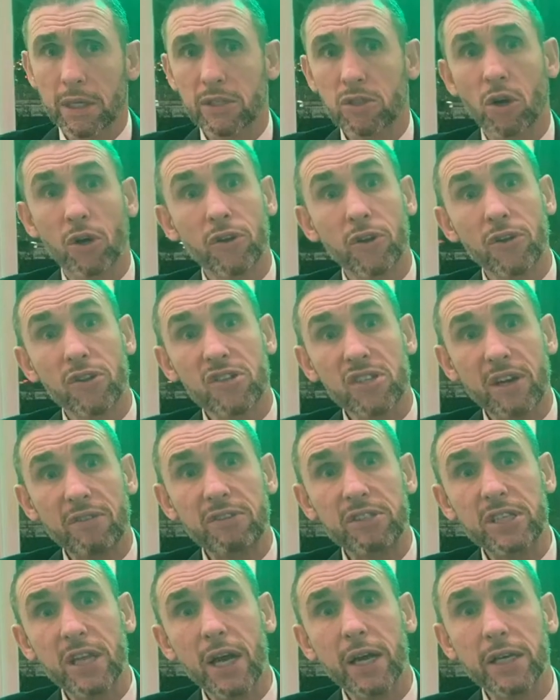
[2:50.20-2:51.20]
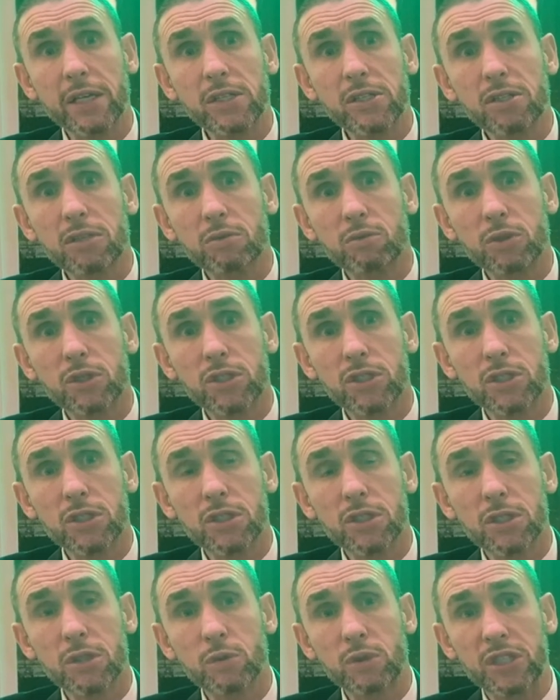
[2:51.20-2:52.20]
He's got another 7 days, which
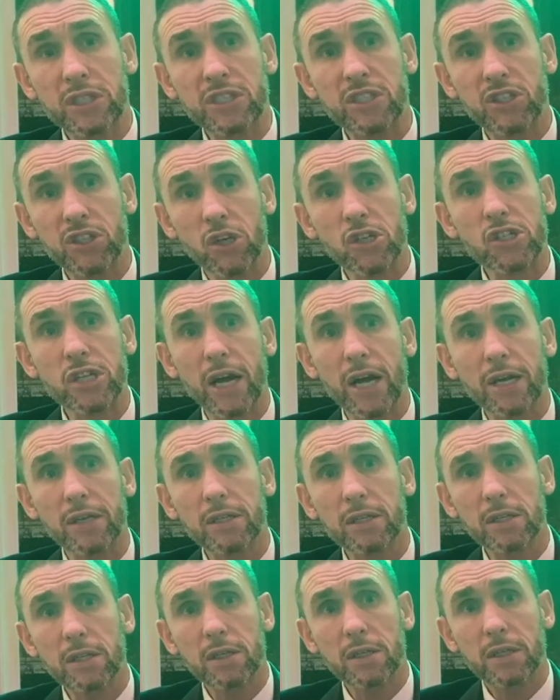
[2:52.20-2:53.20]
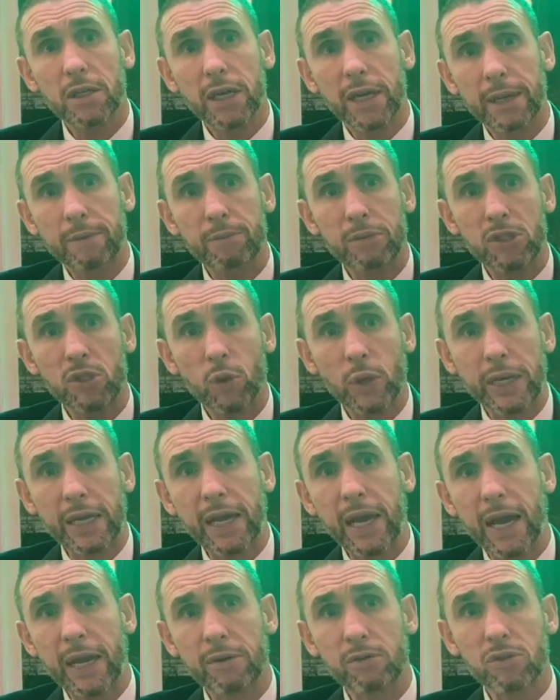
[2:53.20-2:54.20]
he's just had, in between
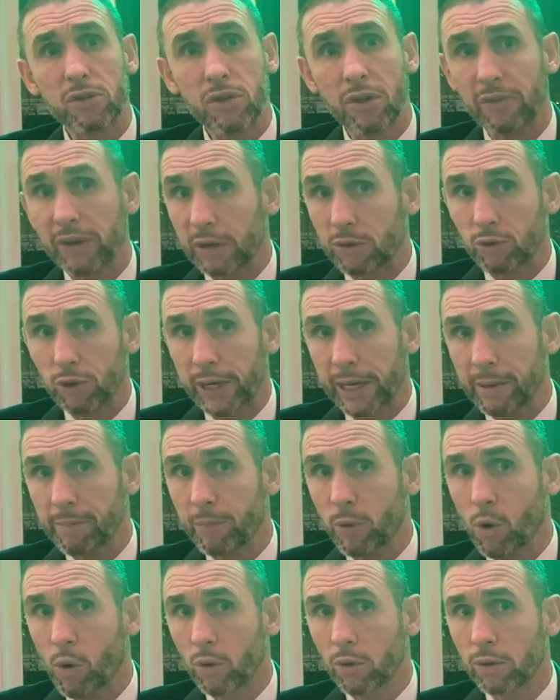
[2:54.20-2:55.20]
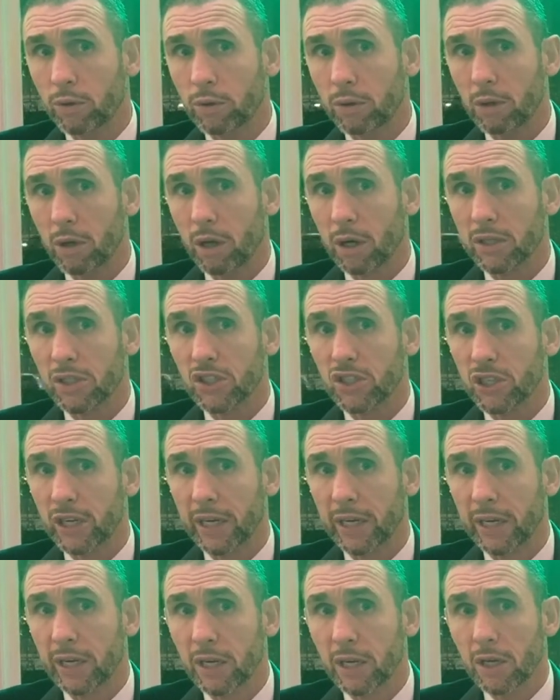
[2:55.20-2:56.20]
games, which I think is really important. I can
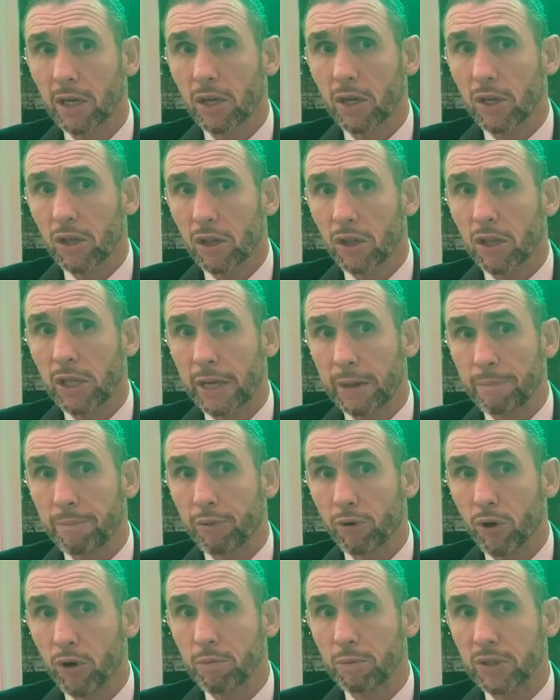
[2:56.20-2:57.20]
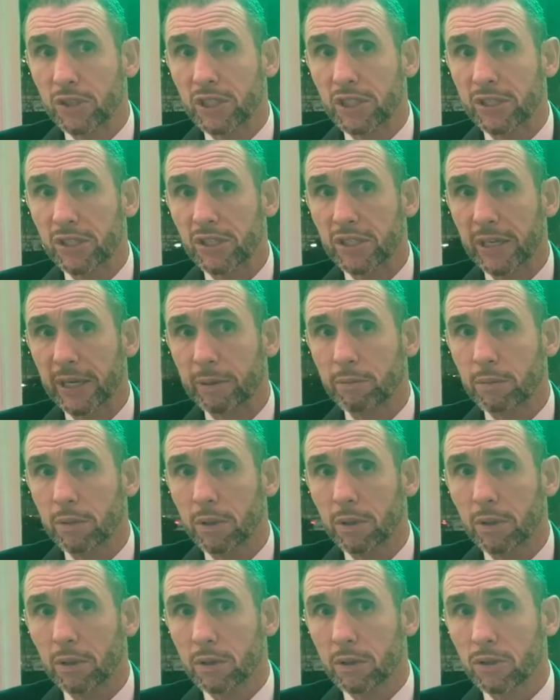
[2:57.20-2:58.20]
see the improvements in the team.
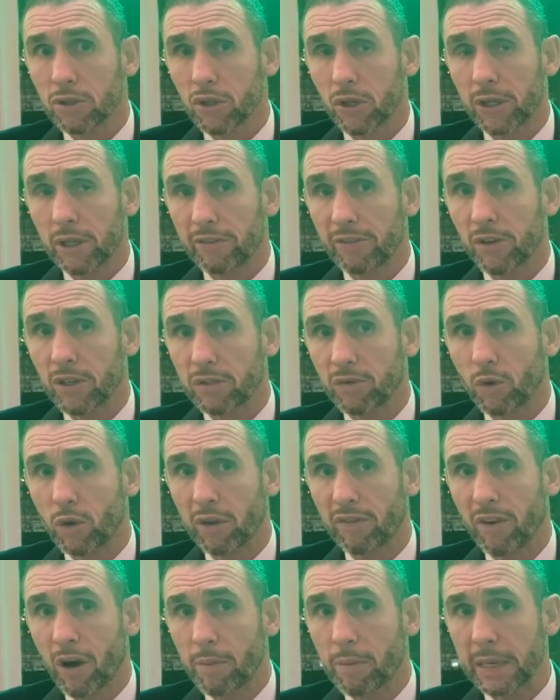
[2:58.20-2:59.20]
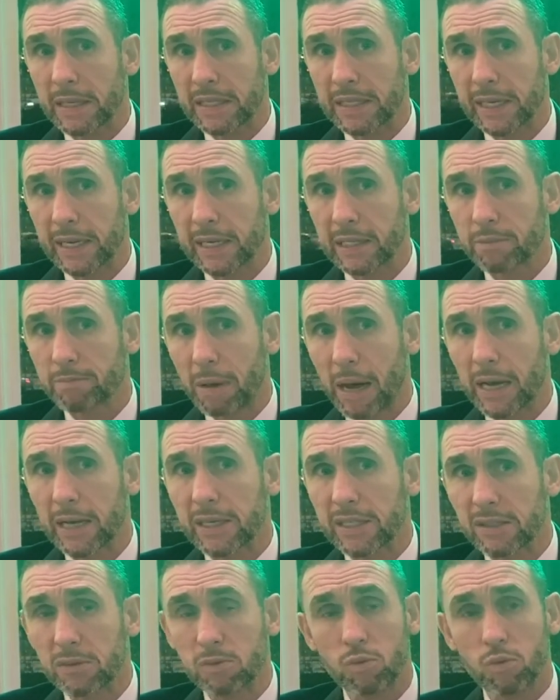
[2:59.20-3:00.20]
Certainly the first 45 minutes against
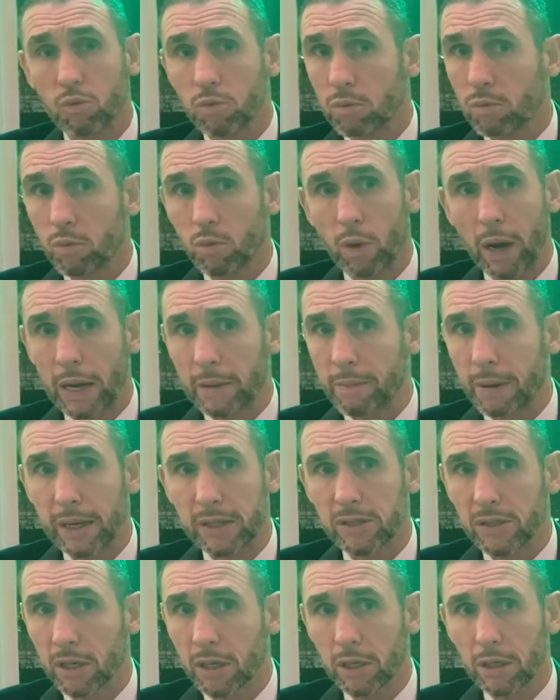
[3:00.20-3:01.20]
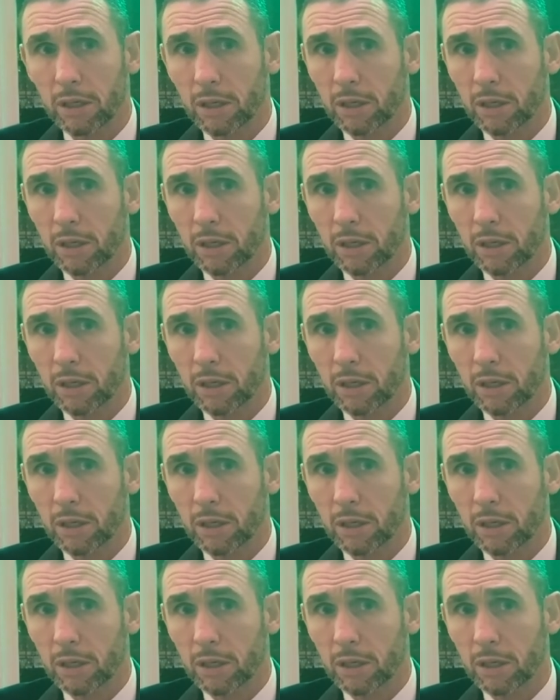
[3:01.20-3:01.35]
Palace, way better,